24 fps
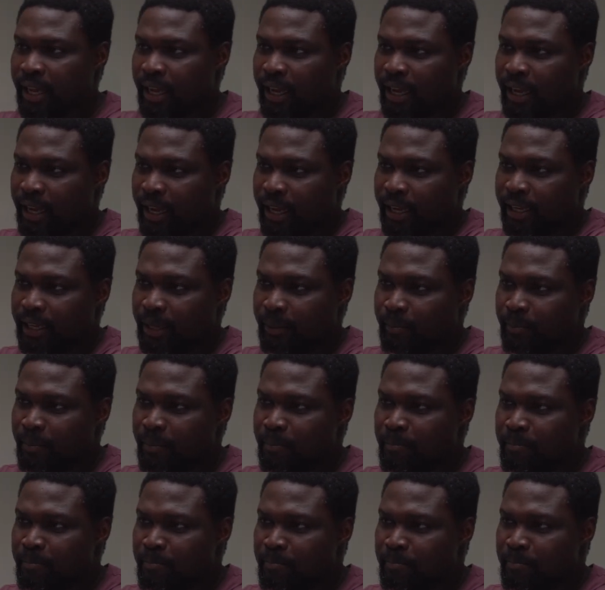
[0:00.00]
The
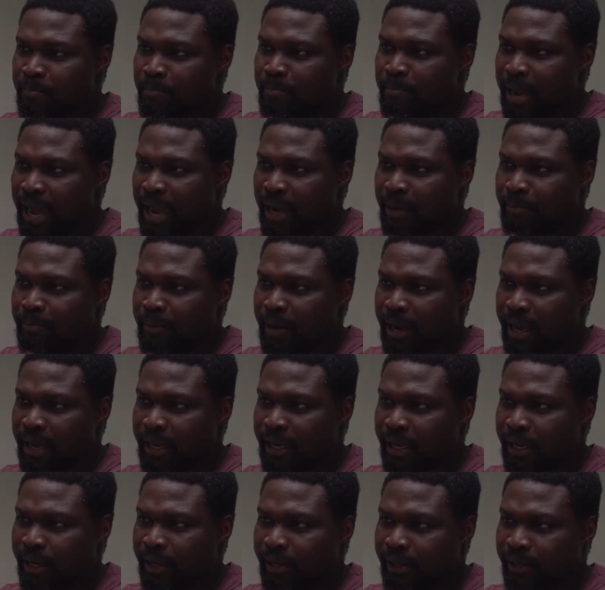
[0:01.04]
back
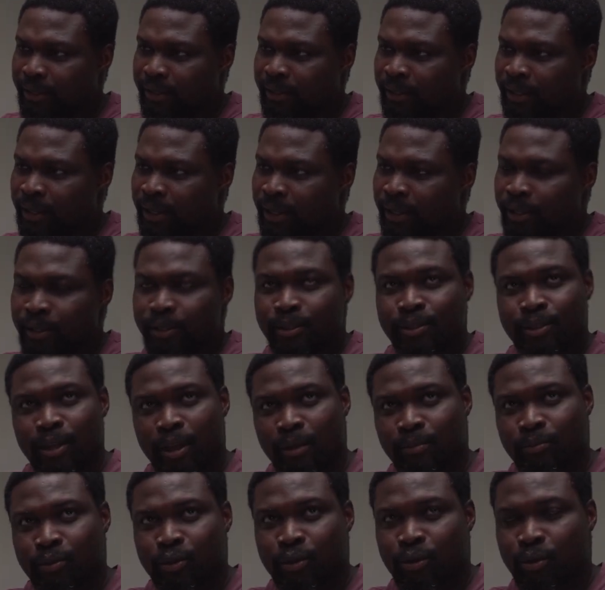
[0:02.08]
panel,
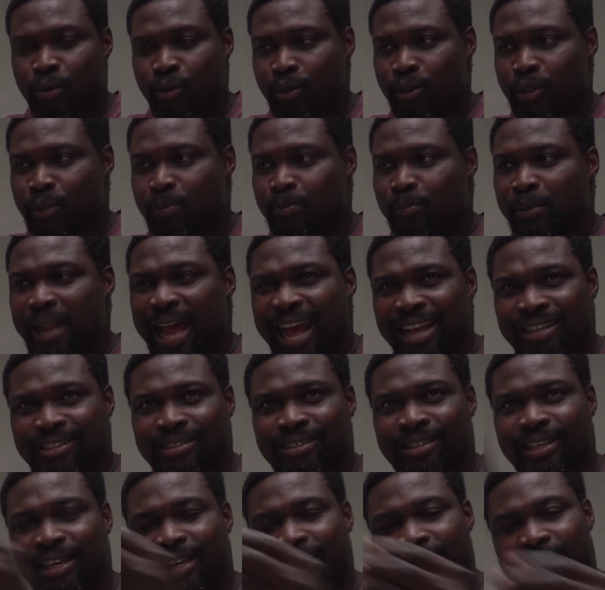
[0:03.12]
thumb screws,
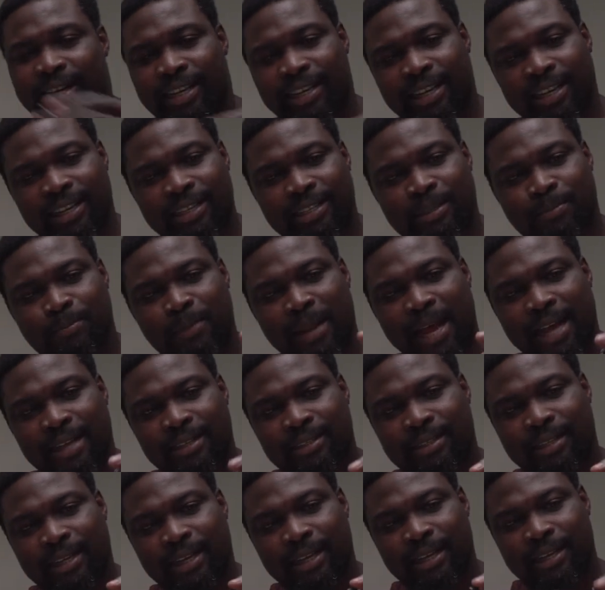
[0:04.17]
plastic is
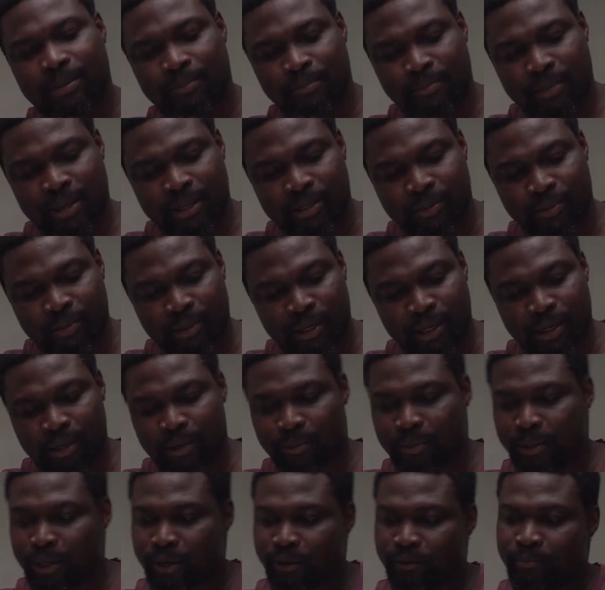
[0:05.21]
plastic mixed with a little
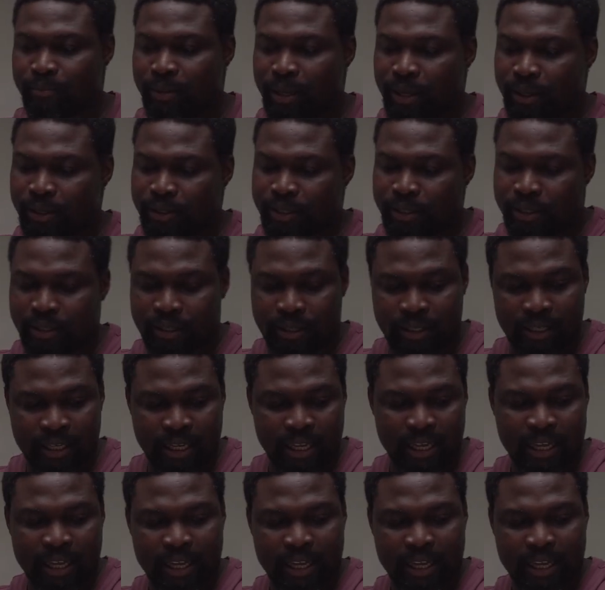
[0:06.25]
bit of melter.